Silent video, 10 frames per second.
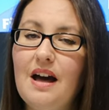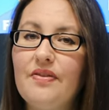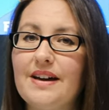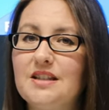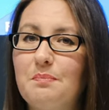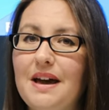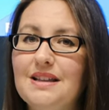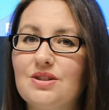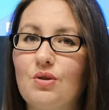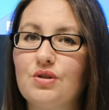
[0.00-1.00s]
that is
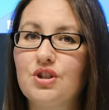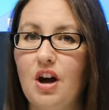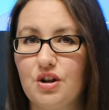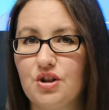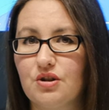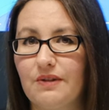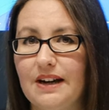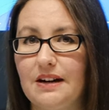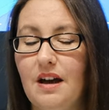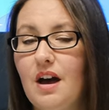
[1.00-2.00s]
based on
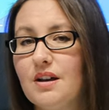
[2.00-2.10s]
touchscreen,